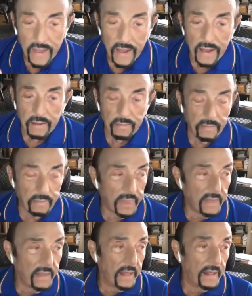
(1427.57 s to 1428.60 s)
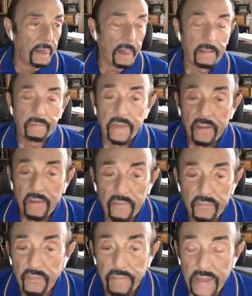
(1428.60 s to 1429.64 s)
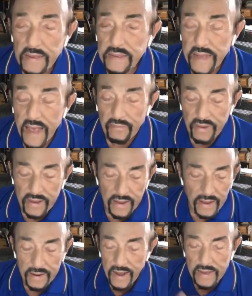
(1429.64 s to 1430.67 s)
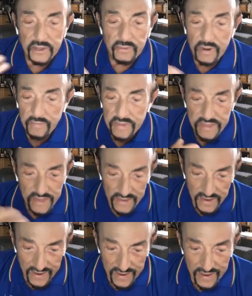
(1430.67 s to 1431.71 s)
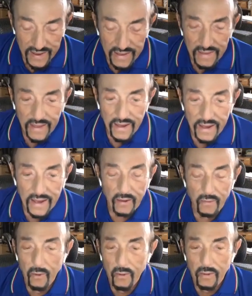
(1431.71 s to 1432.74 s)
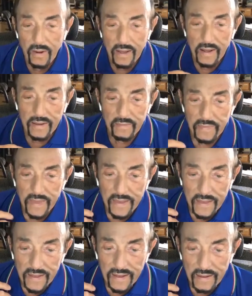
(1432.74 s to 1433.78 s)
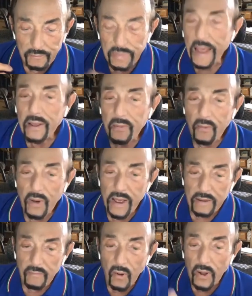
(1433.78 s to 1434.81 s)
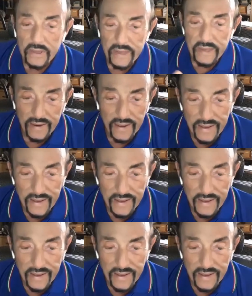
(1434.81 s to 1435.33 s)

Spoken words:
For me, it's having an ice cream sundae or black and white malted.